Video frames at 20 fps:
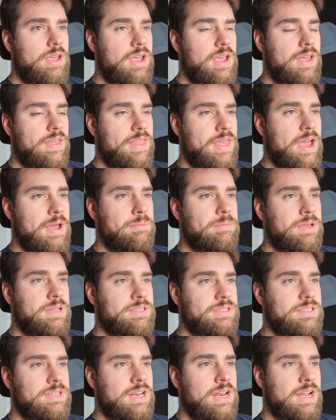And that
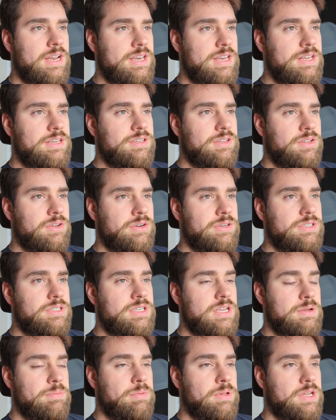means that I need to learn
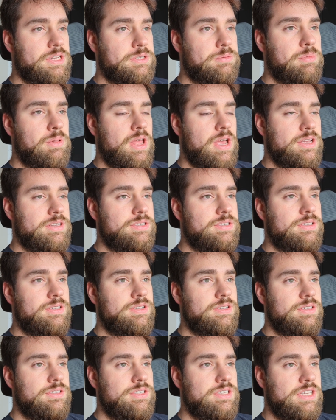C++ to
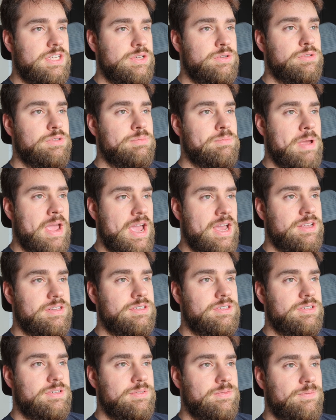use
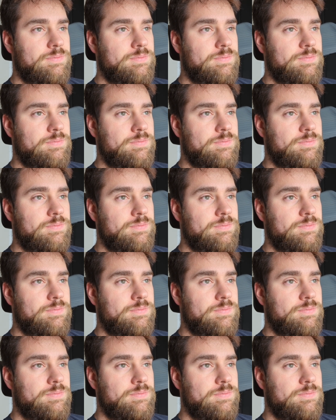MASS.